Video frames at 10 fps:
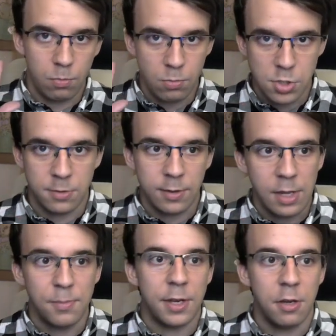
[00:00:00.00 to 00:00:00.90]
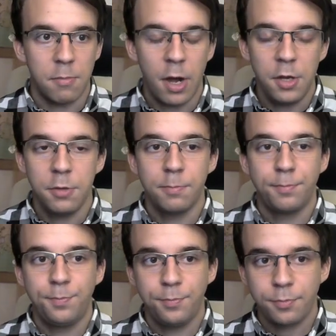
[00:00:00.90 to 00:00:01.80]
just keep that in mind.
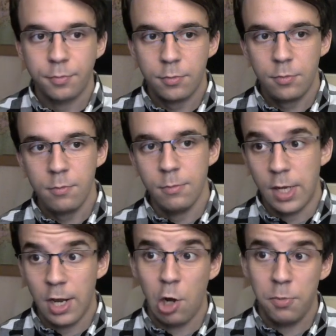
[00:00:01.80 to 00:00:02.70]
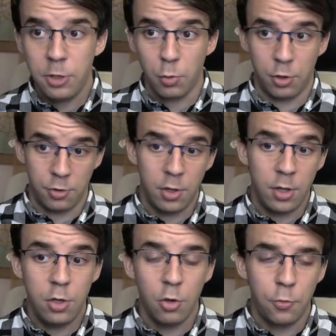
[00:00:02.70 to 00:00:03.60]
And I hope this was
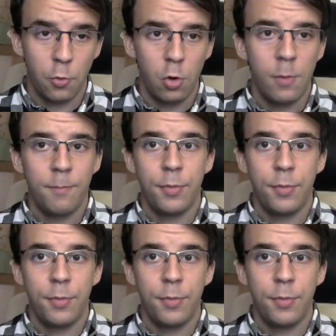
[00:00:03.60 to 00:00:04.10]
useful.